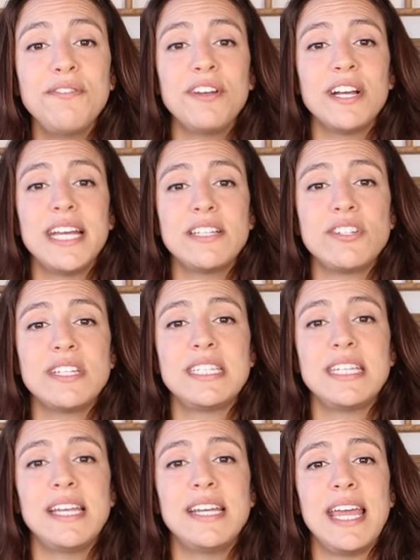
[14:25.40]
if you're
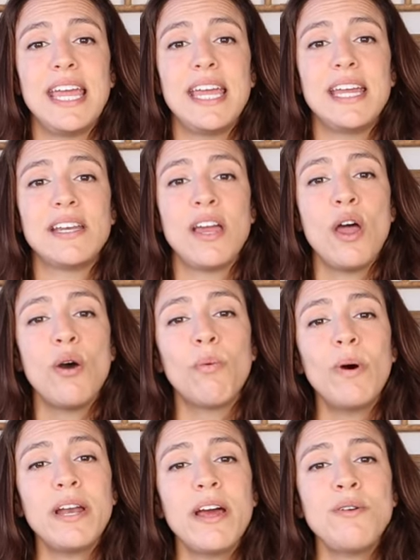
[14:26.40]
interested in
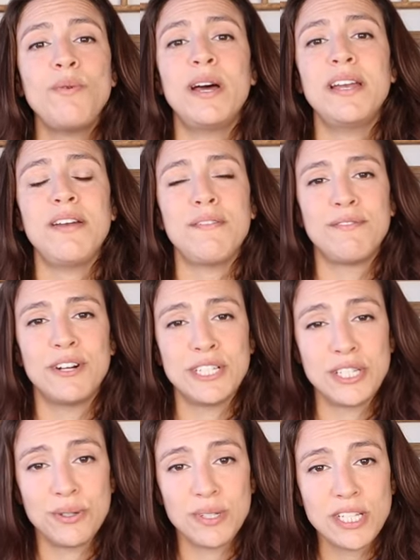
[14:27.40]
one on one
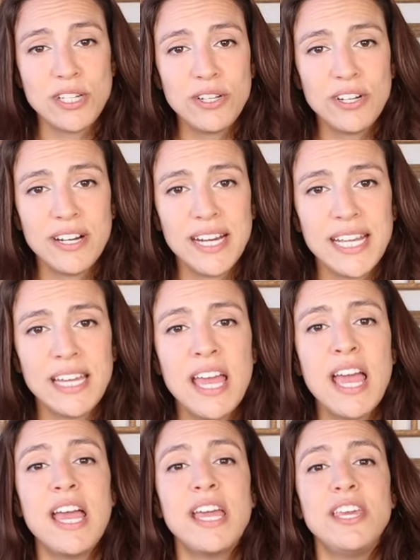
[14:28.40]
virtual tutoring,
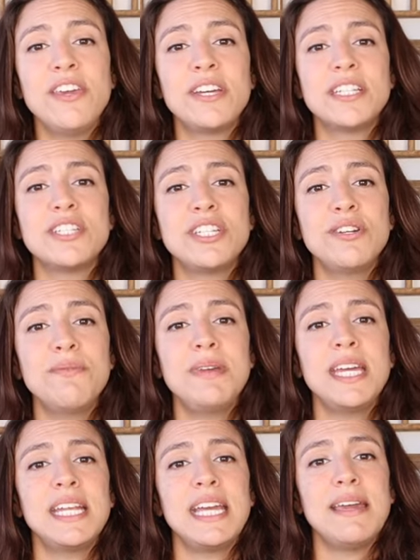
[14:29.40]
you can shoot
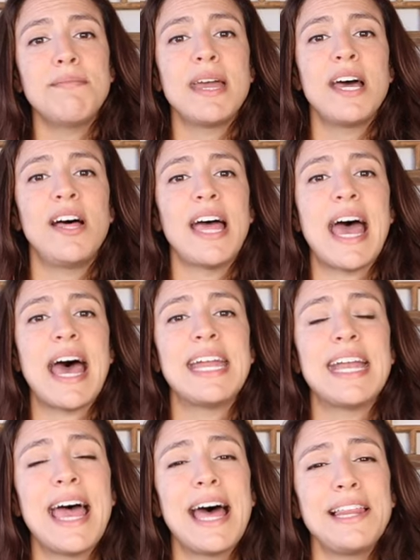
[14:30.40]
me an email at
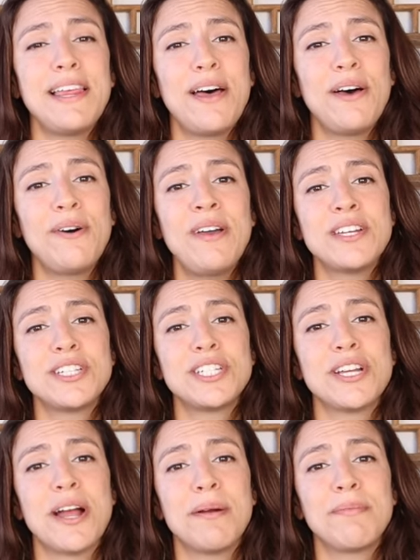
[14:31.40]
hello
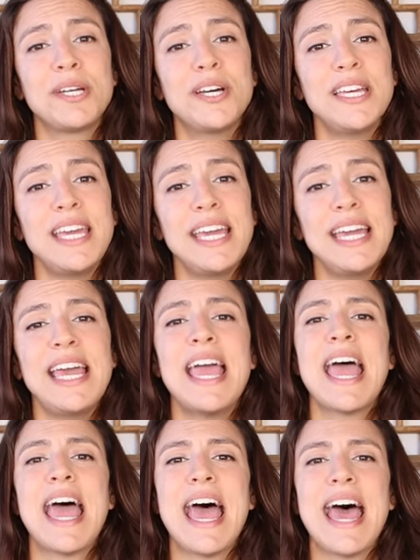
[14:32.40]
sharp cookie
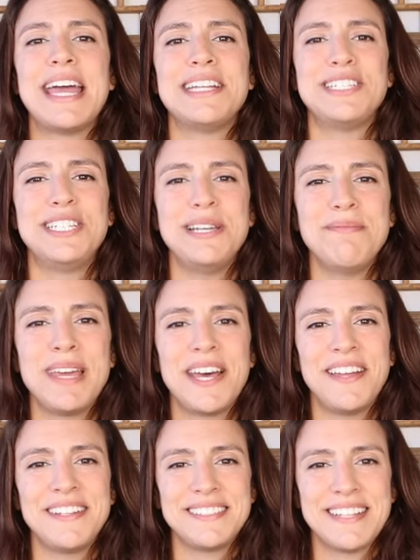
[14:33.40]
at
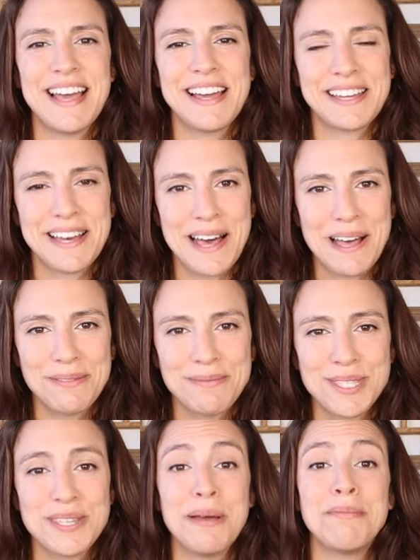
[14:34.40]
gmail.com.
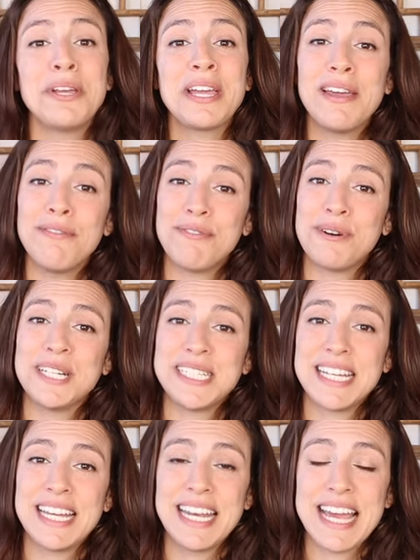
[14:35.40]
So I'm looking forward to
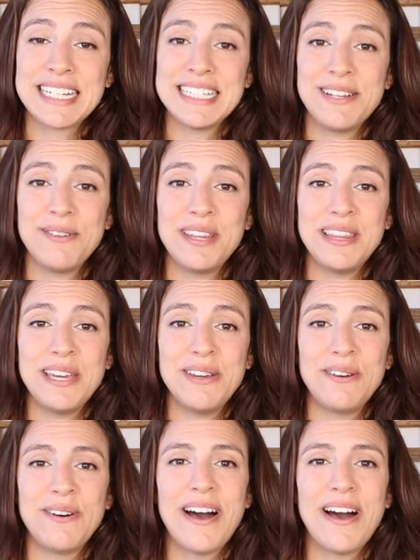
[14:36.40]
connecting with you